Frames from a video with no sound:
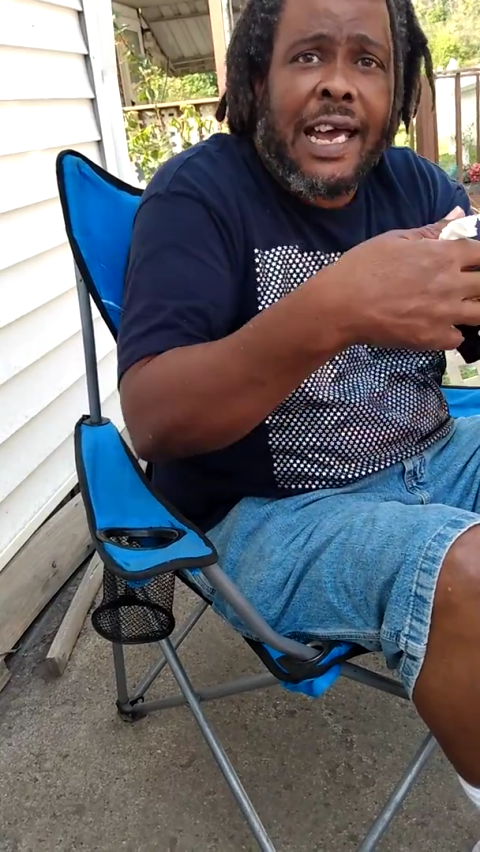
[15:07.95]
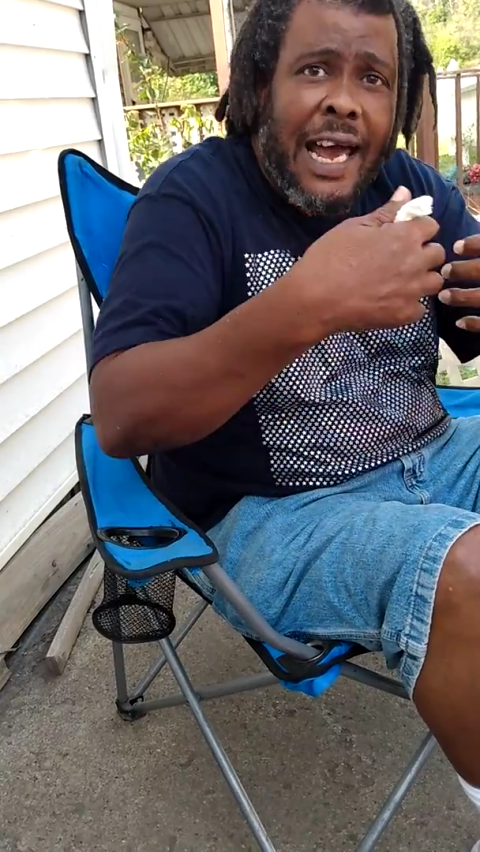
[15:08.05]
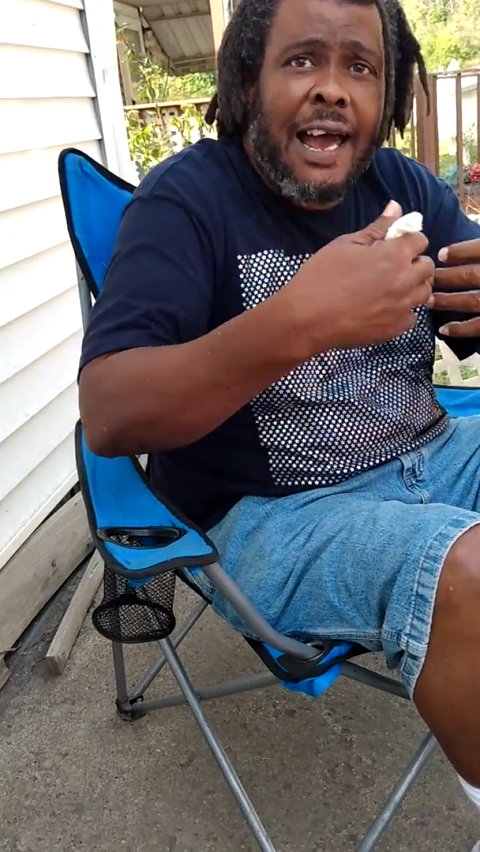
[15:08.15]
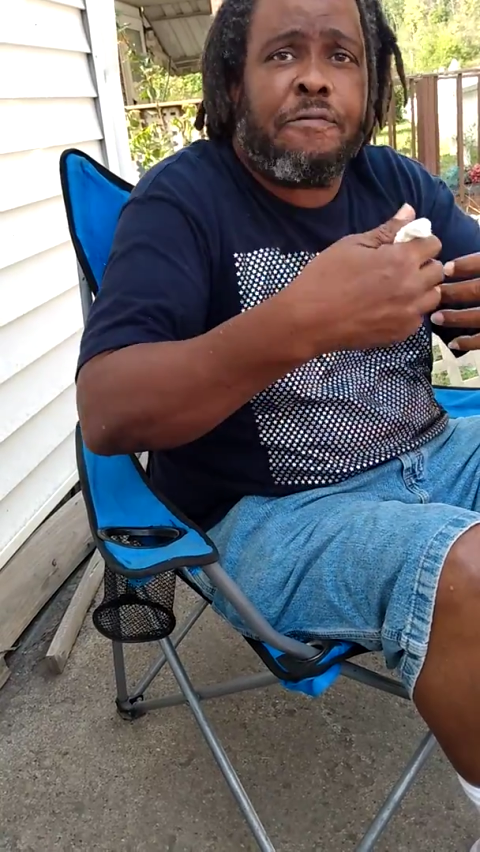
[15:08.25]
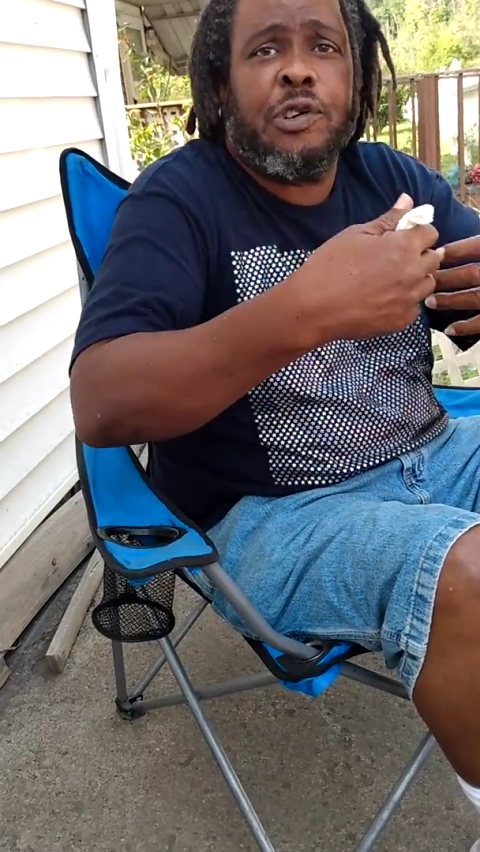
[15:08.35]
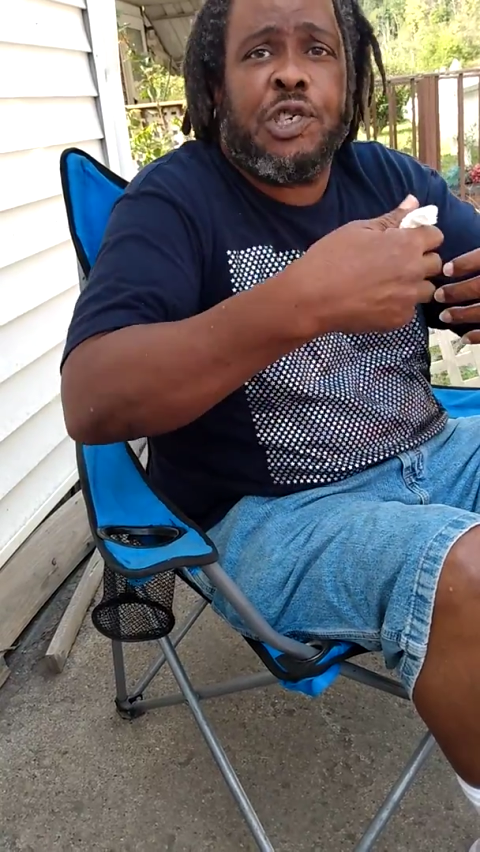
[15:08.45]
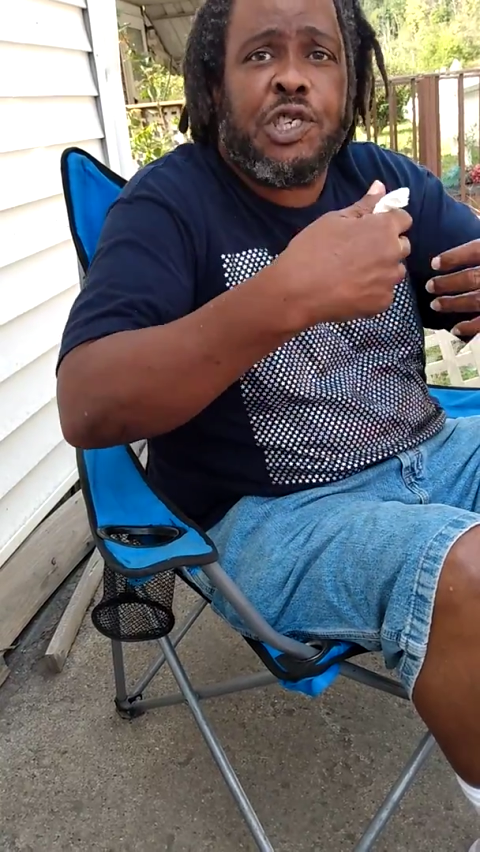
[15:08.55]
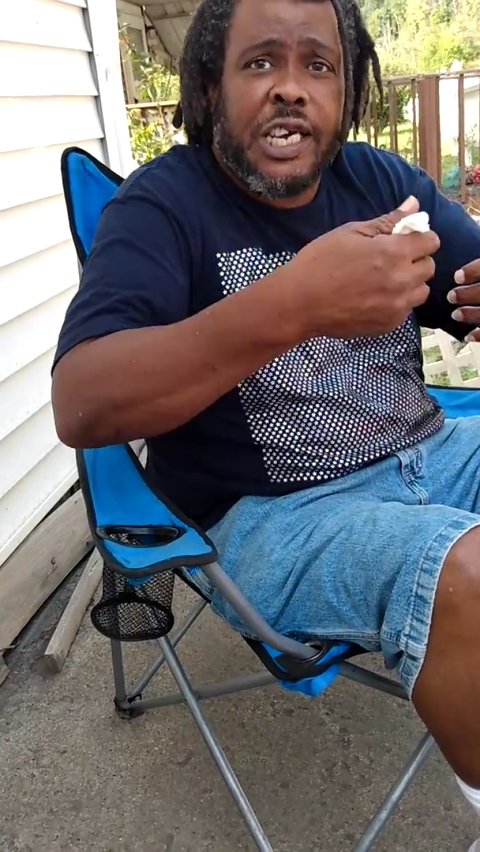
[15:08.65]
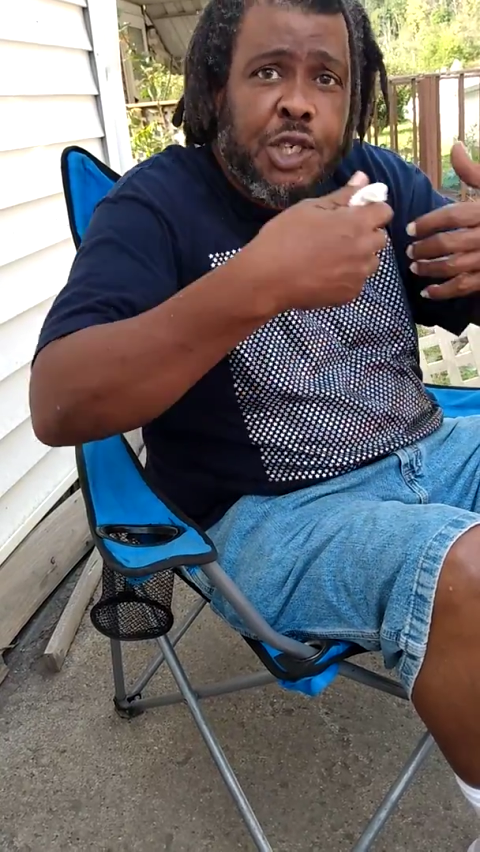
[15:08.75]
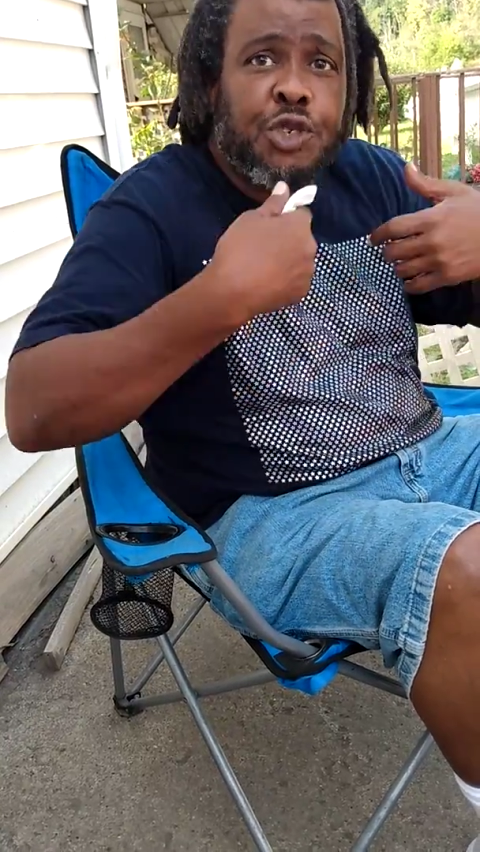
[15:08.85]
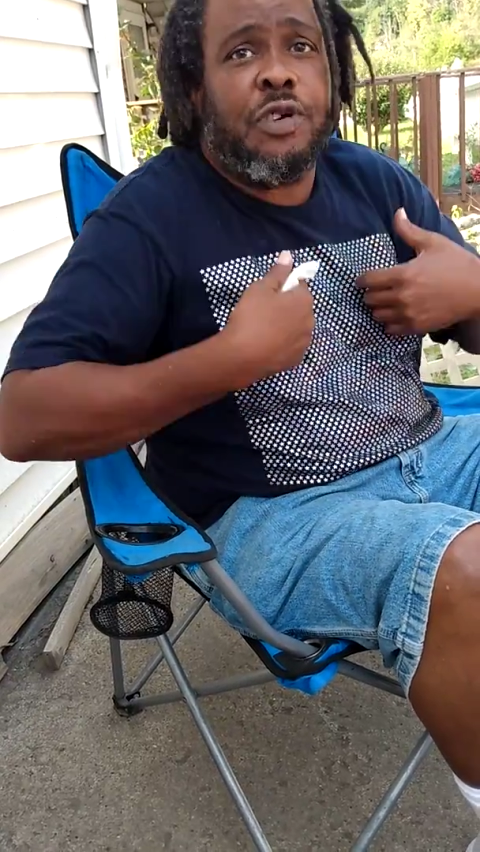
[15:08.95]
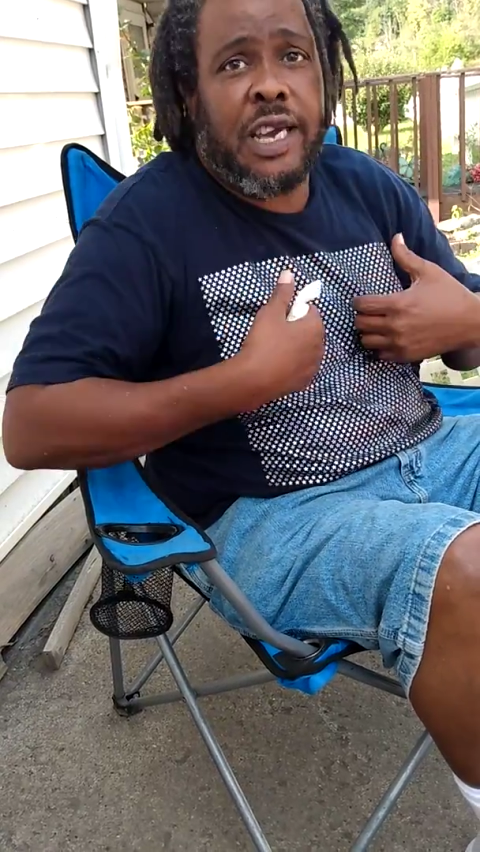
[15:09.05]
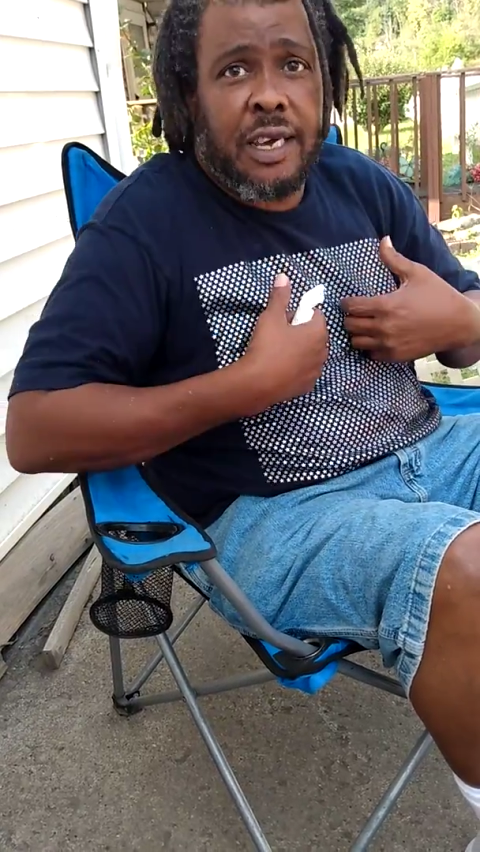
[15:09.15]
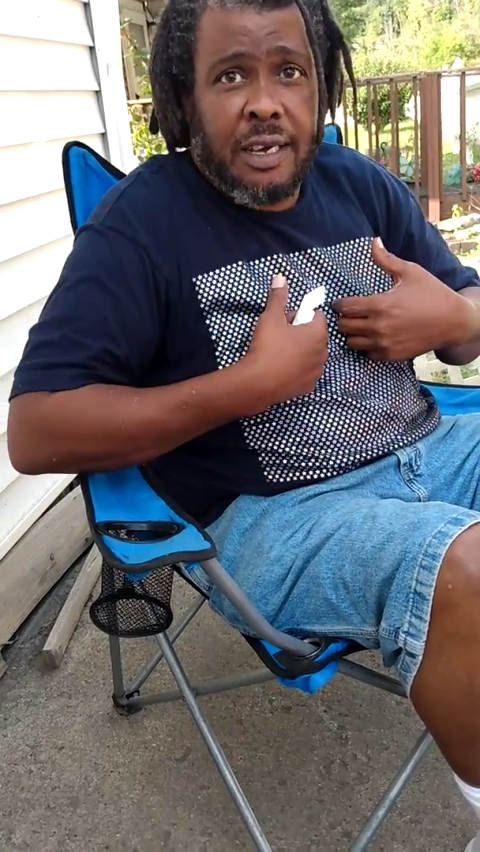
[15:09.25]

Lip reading: Afrocentric